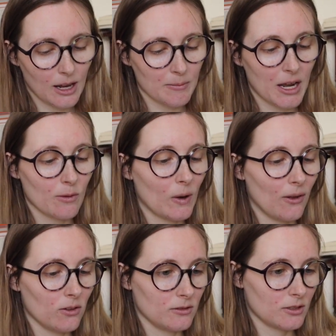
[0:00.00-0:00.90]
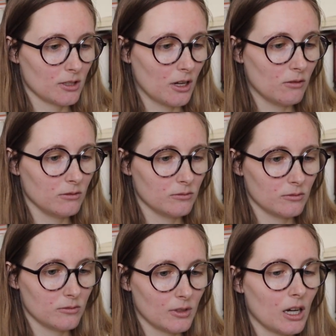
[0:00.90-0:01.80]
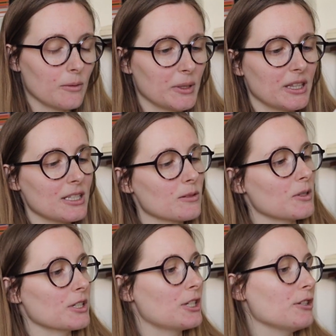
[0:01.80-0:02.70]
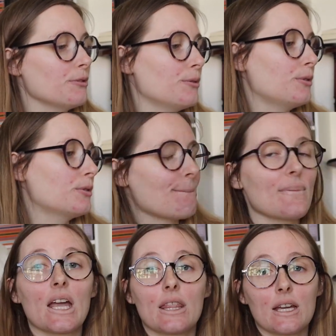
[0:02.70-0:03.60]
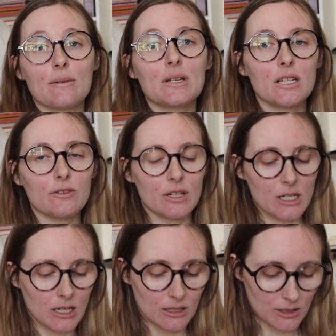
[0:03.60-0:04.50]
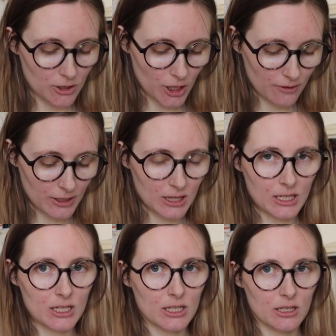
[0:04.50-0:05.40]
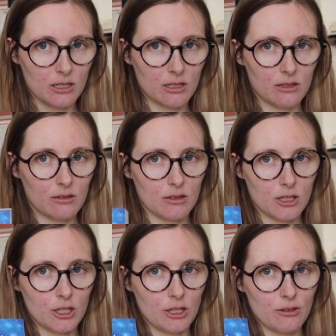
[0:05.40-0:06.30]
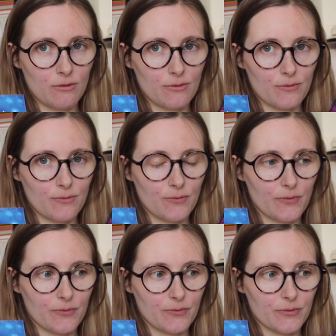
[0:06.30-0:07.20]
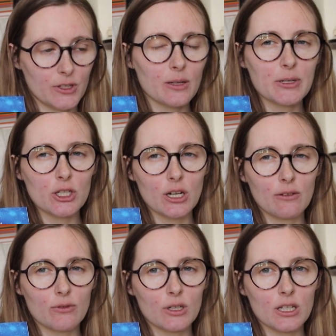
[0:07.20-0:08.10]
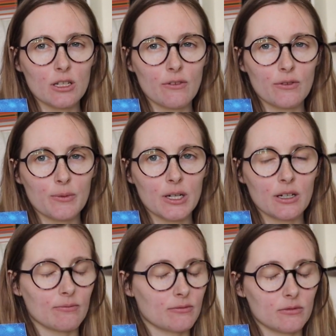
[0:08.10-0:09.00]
I'm not well, so. But this one too. I think I'm gonna try to read these too. Did I mention I have 4 days off of work?